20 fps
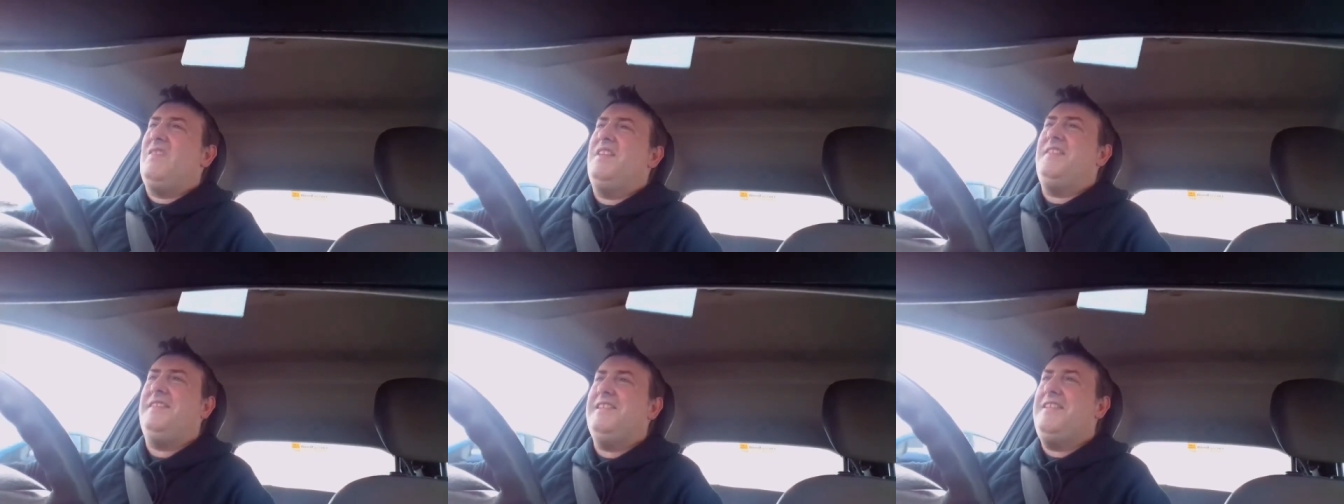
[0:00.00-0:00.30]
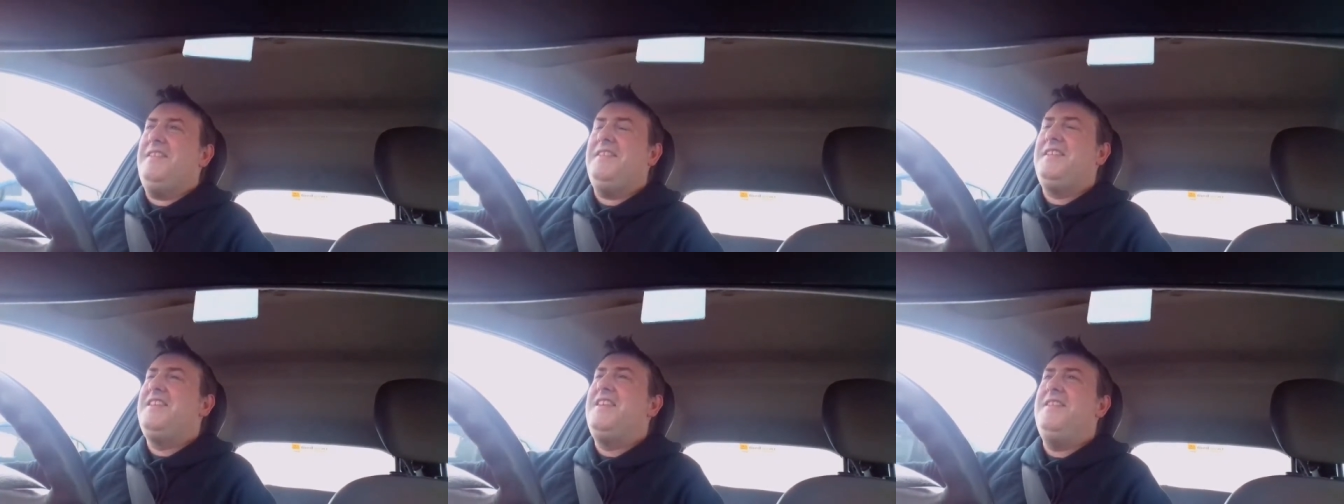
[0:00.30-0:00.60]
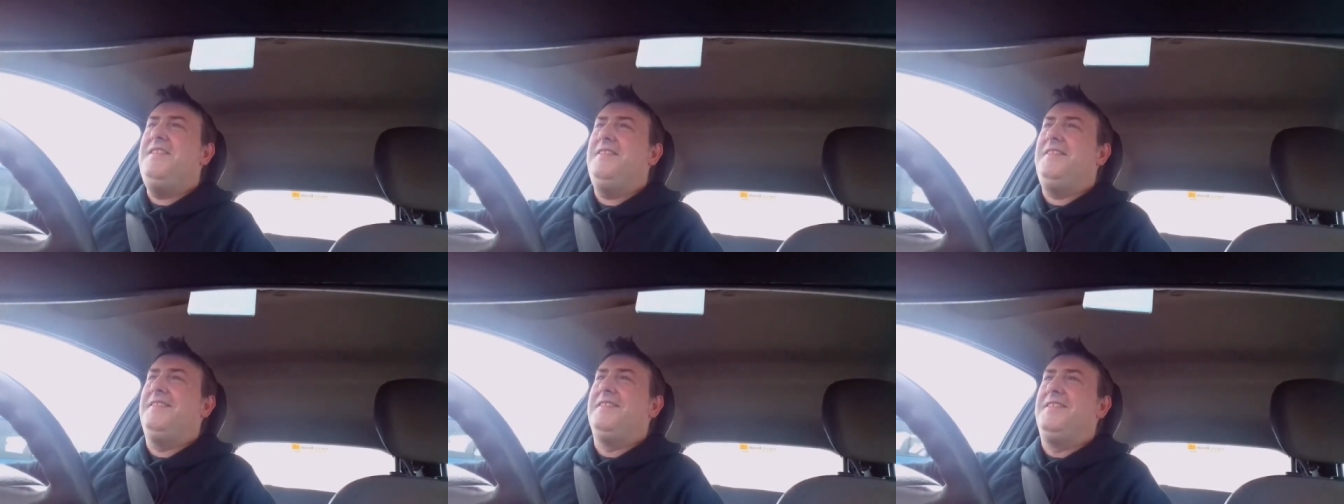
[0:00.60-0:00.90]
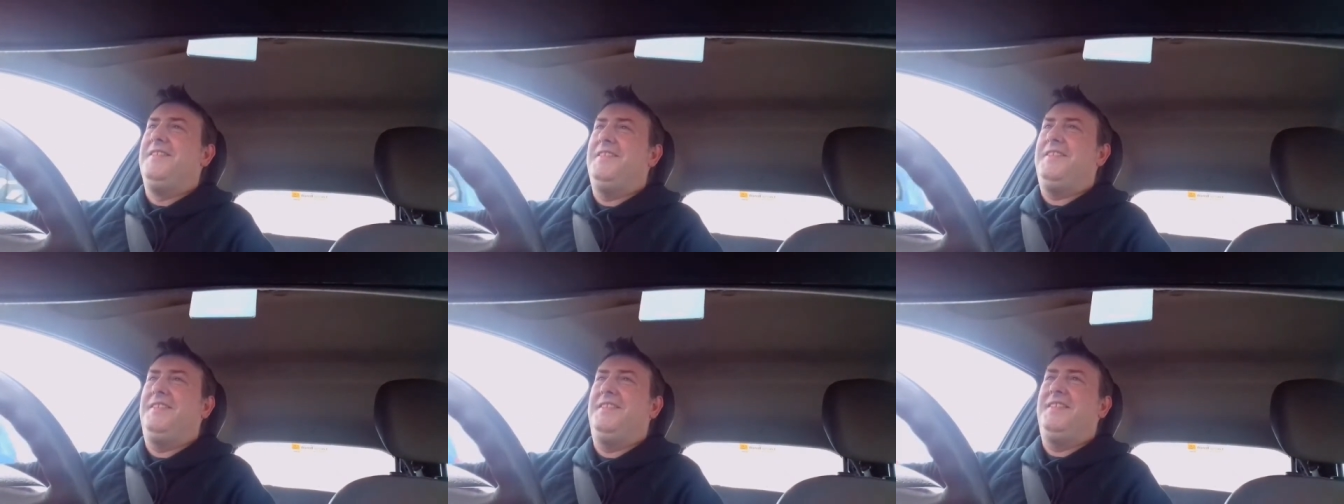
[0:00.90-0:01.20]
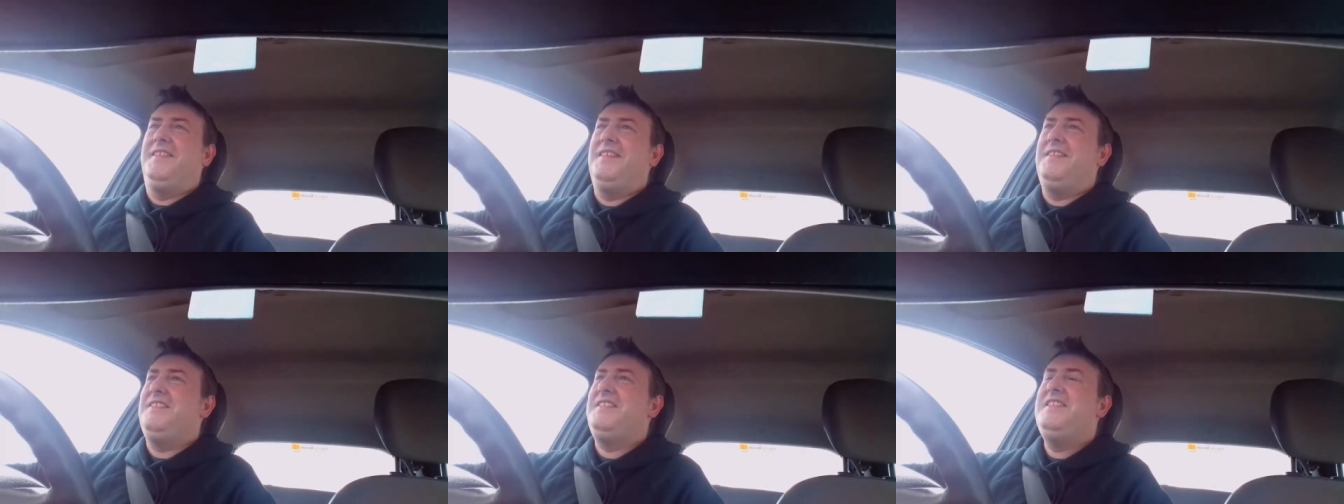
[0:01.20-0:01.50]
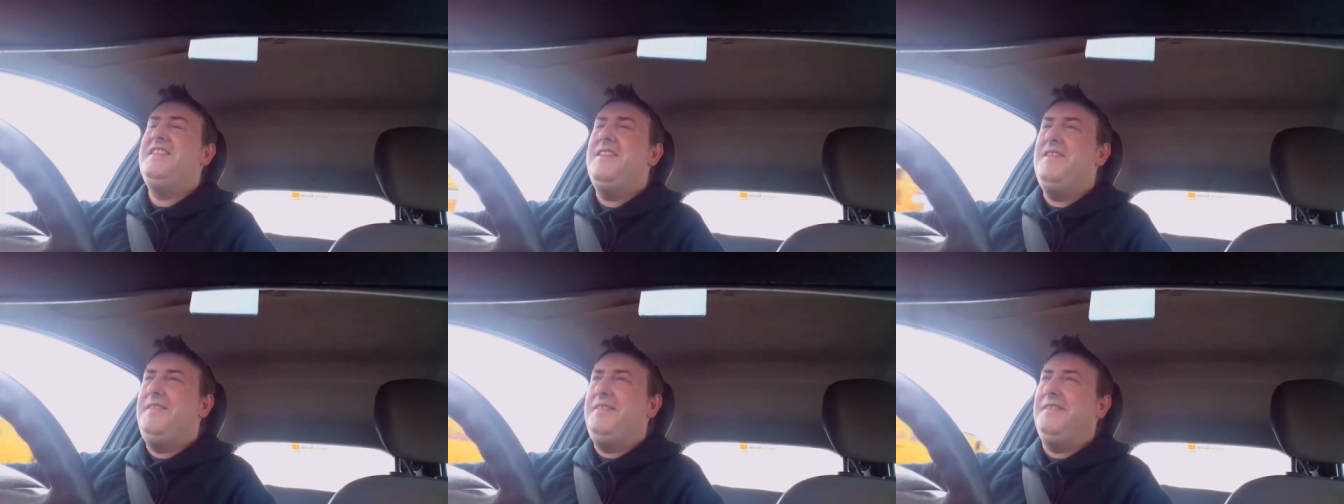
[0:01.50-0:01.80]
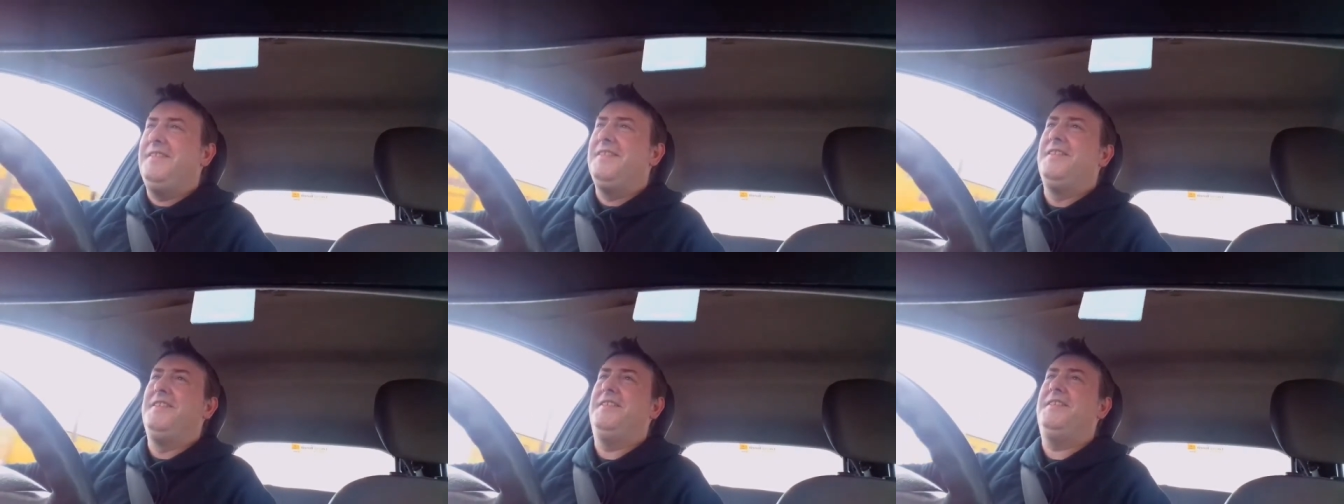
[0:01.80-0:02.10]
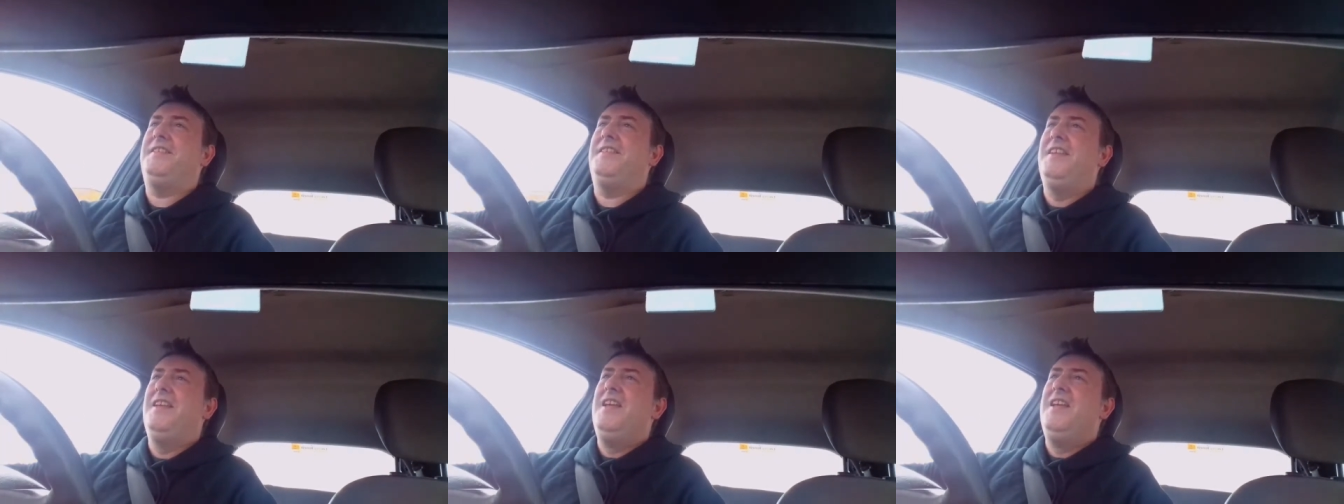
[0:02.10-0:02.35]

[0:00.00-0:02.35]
it's just useless. It's useless.